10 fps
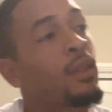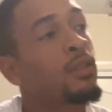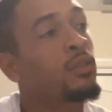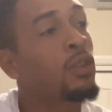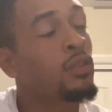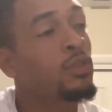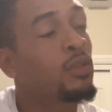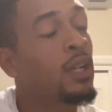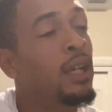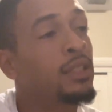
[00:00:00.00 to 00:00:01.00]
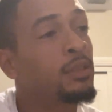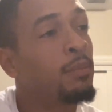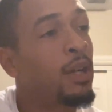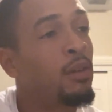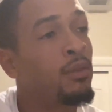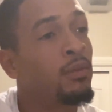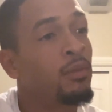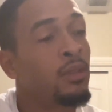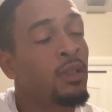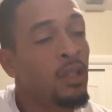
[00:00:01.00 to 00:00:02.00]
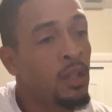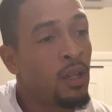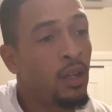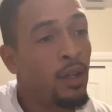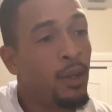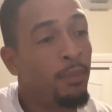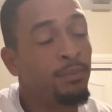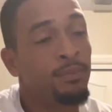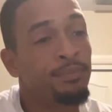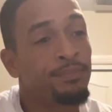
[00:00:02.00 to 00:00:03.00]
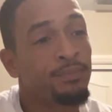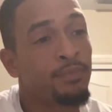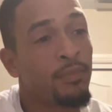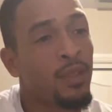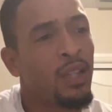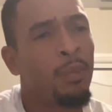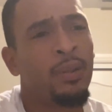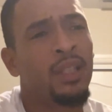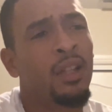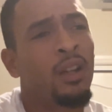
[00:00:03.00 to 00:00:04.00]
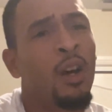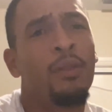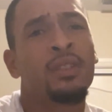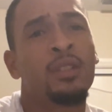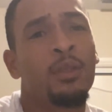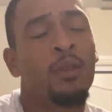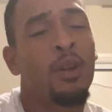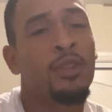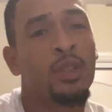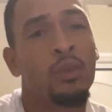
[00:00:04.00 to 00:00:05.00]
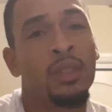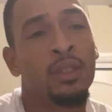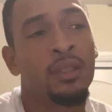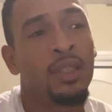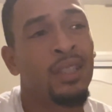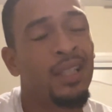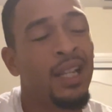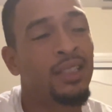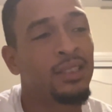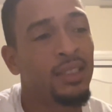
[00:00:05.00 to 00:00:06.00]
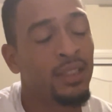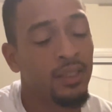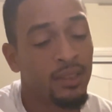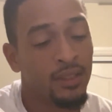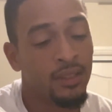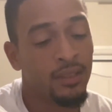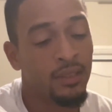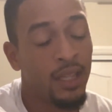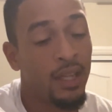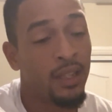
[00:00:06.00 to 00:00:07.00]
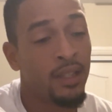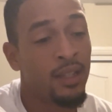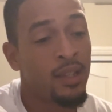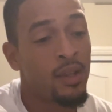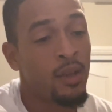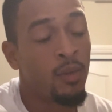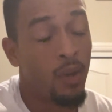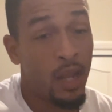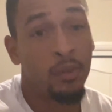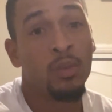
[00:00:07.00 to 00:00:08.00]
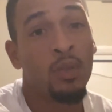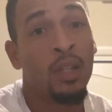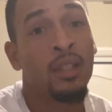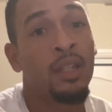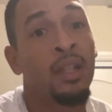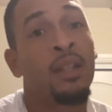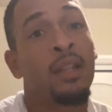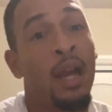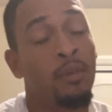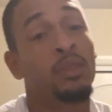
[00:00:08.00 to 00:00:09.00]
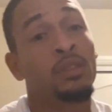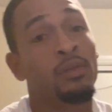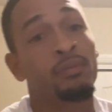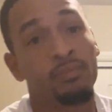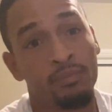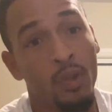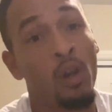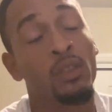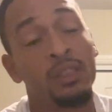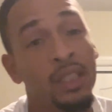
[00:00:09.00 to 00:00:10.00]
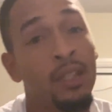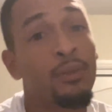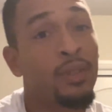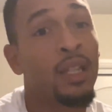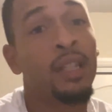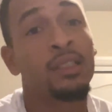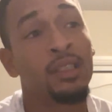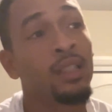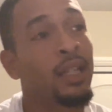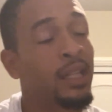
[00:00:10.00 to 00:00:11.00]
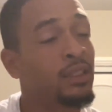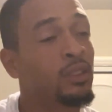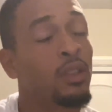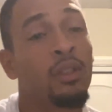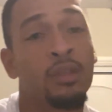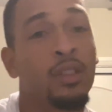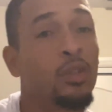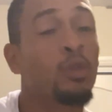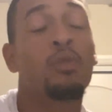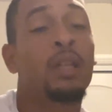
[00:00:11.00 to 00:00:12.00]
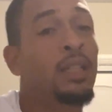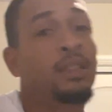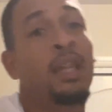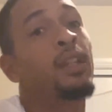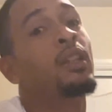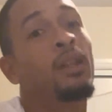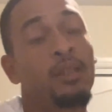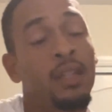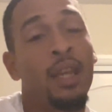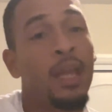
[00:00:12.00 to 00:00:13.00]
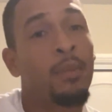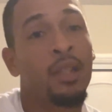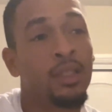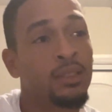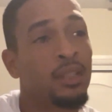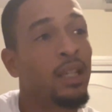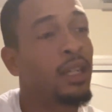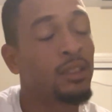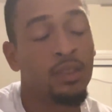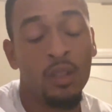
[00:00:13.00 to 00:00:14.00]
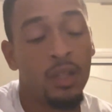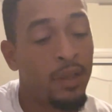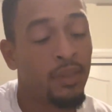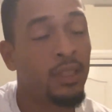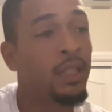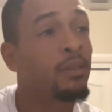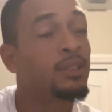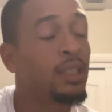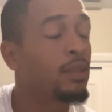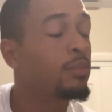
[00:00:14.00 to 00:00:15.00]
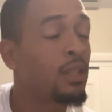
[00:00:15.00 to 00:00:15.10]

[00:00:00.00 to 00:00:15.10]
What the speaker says: Talk to you guys about an officer involved shooting in Atlantic City. That while I was working there, I was on scene for that shit. Like, I saw the dude get taken out in the ambulance. Like, I saw everything that was taken.